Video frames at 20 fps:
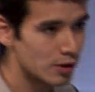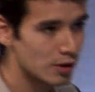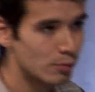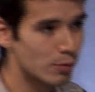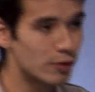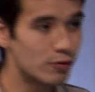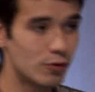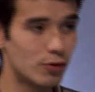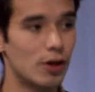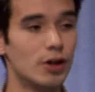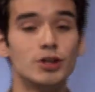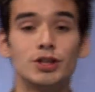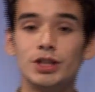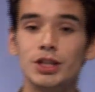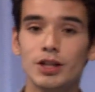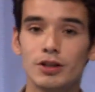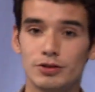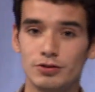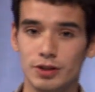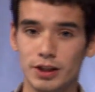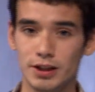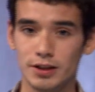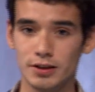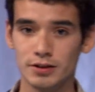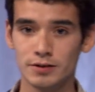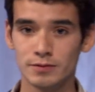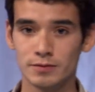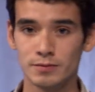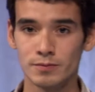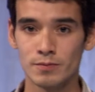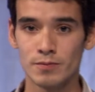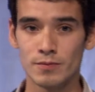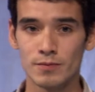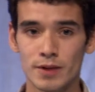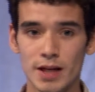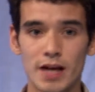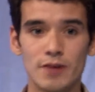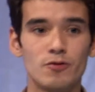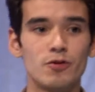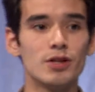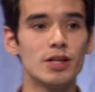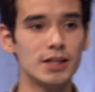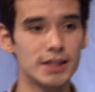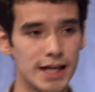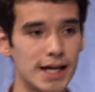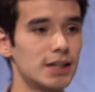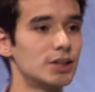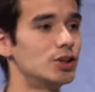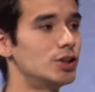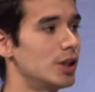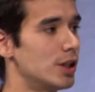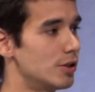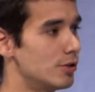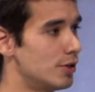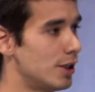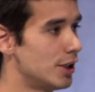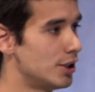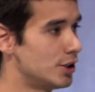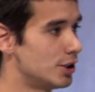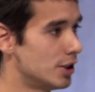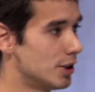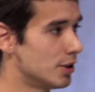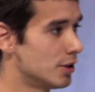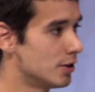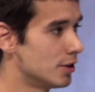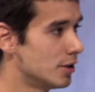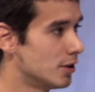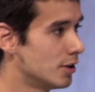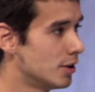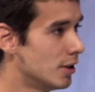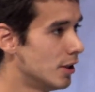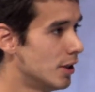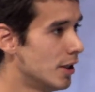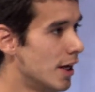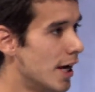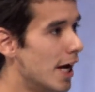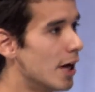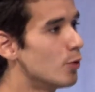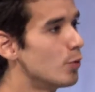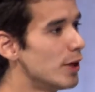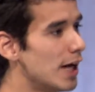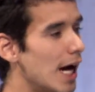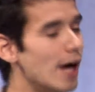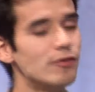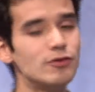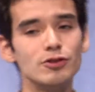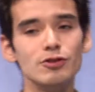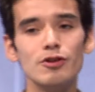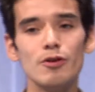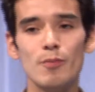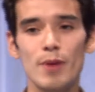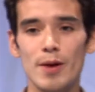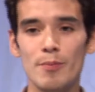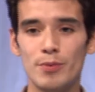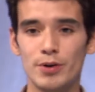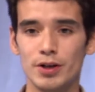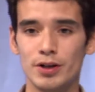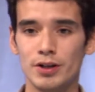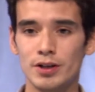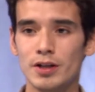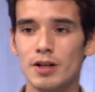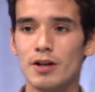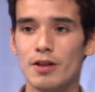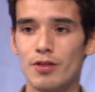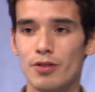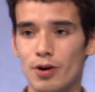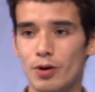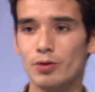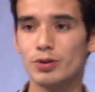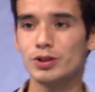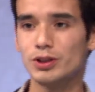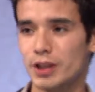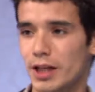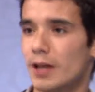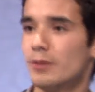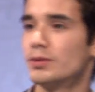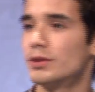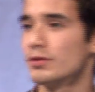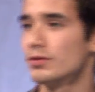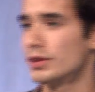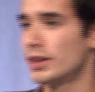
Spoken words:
but for our children and for the next generation. And we have to remember those types of